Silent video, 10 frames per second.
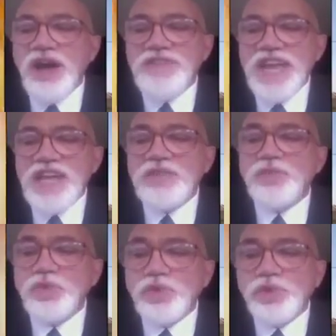of any
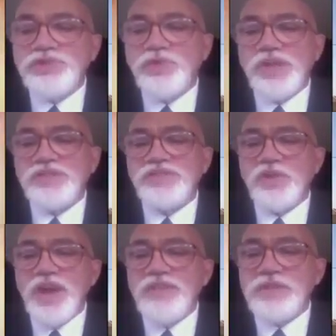rules
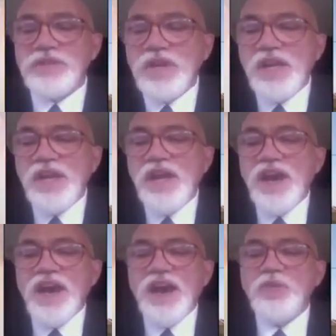whatsoever.
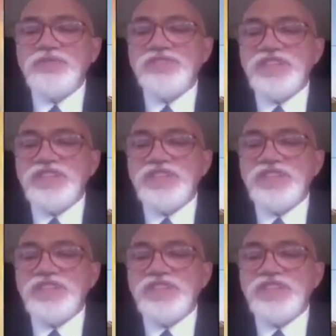We've